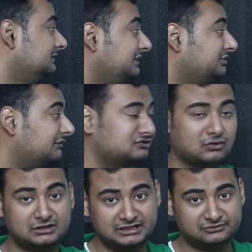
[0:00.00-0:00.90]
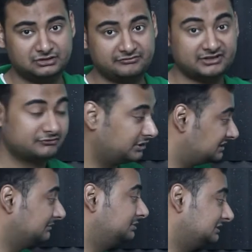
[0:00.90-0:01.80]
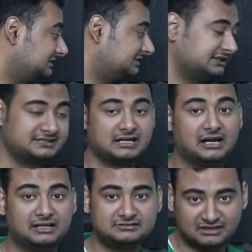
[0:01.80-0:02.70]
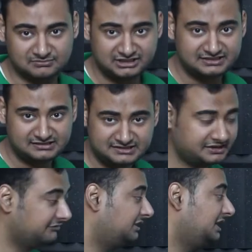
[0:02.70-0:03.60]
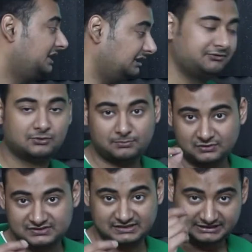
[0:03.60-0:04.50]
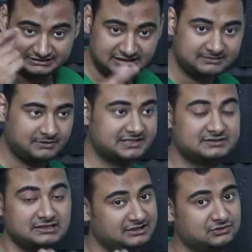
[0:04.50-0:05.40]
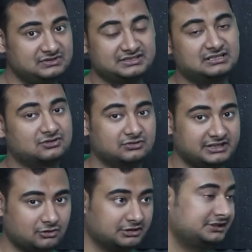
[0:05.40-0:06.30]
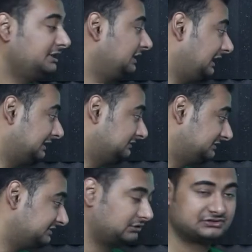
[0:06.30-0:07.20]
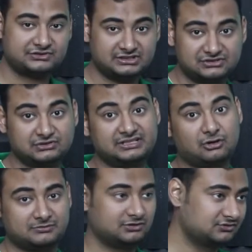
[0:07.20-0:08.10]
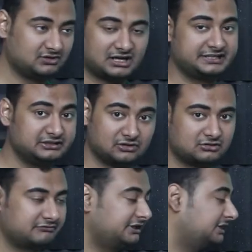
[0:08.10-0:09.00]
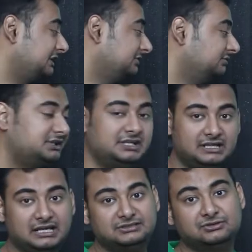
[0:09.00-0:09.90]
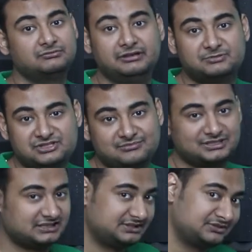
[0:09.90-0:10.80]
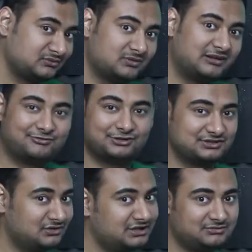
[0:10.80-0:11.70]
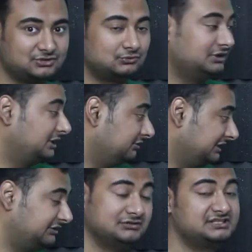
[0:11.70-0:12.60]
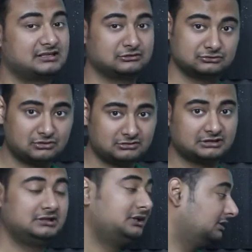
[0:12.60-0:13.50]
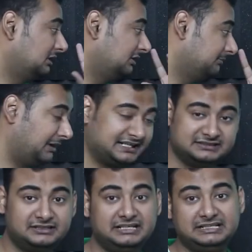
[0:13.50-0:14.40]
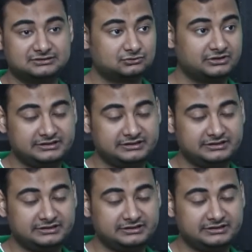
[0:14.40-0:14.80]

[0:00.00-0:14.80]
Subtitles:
Then you have throttling notification. For example, these things are thermally sensitive. If your processor in that place, SoC starts to get hot, and this also starts to get hot because you are writing a lot of data into it, and your vapor chamber, that is your mobile phone, is not able to cool it down, it will start to throttle. Now, back in the day, it could